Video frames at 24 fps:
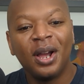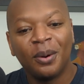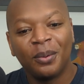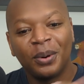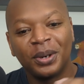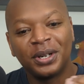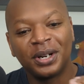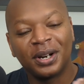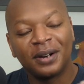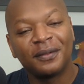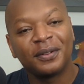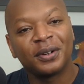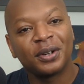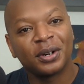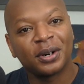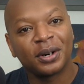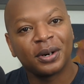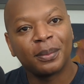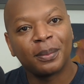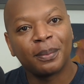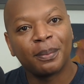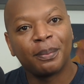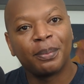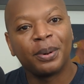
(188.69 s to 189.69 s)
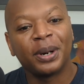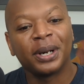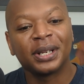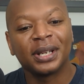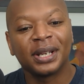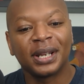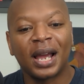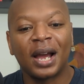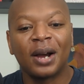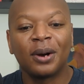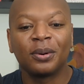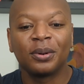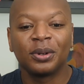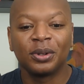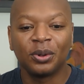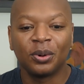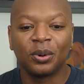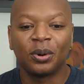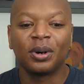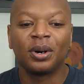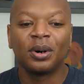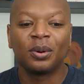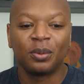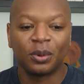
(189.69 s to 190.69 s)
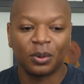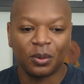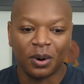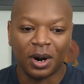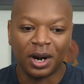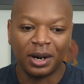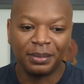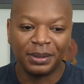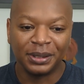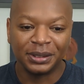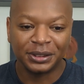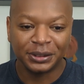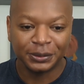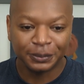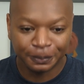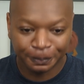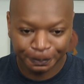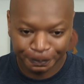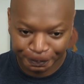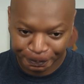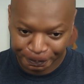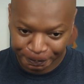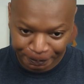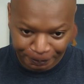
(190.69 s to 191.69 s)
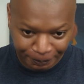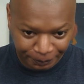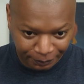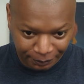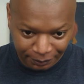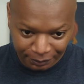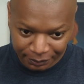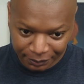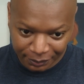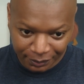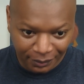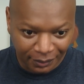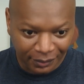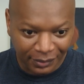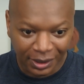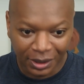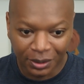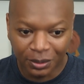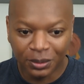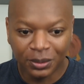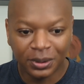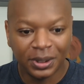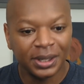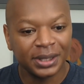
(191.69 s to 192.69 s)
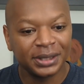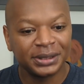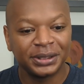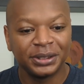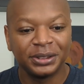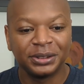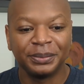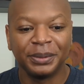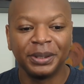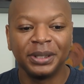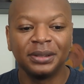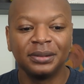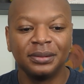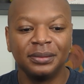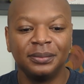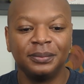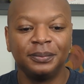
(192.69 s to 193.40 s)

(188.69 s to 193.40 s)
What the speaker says: whenever you're breaking out your requirements. Ooh, excuse me.